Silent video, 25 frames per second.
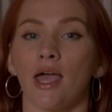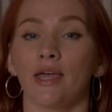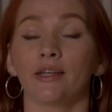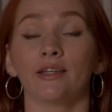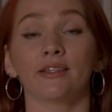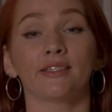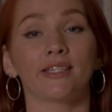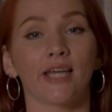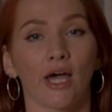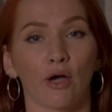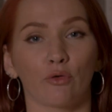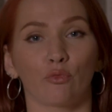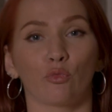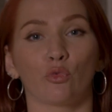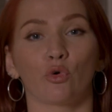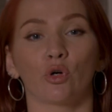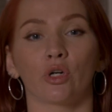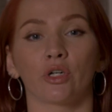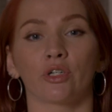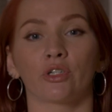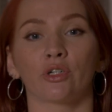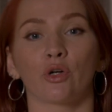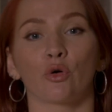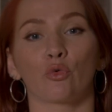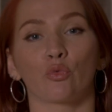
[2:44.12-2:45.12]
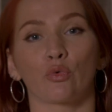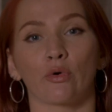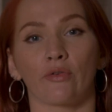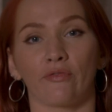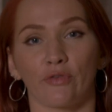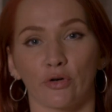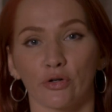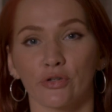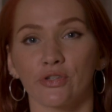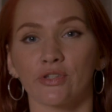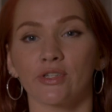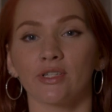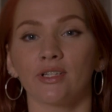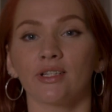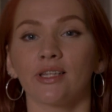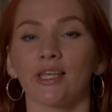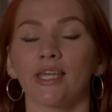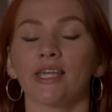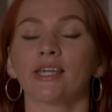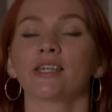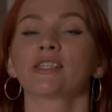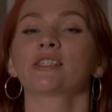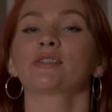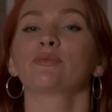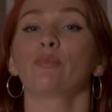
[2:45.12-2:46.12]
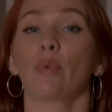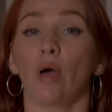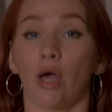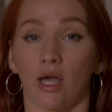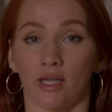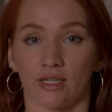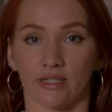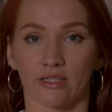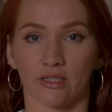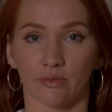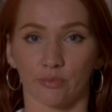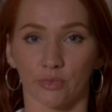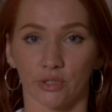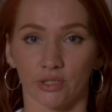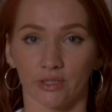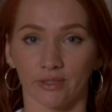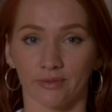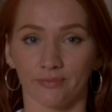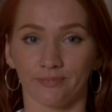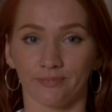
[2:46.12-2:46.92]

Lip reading: and a downward reversal is possible.